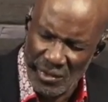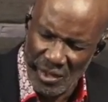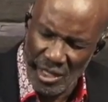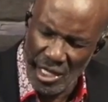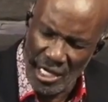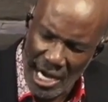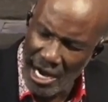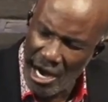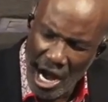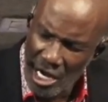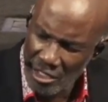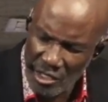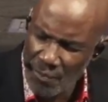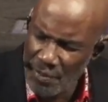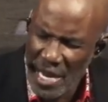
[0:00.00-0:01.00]
And our
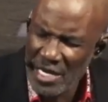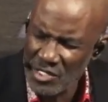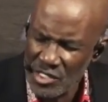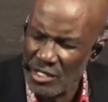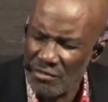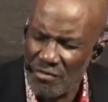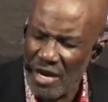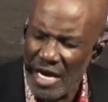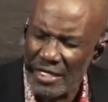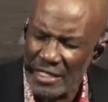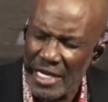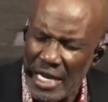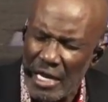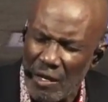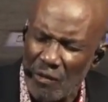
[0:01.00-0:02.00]
occupation right
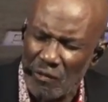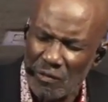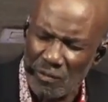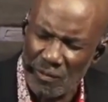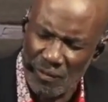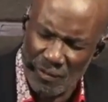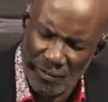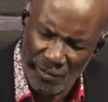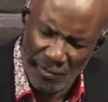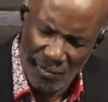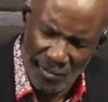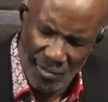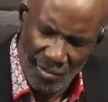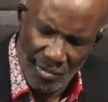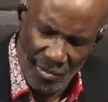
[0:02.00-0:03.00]
now
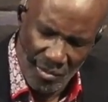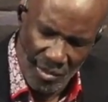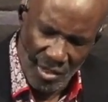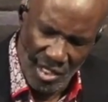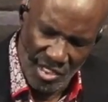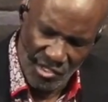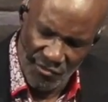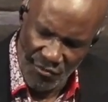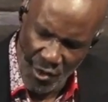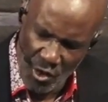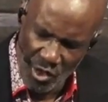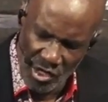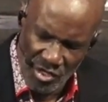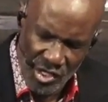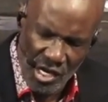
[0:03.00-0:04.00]
is a
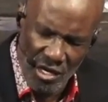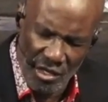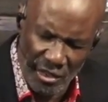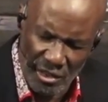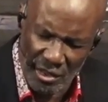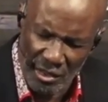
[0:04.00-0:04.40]
focus on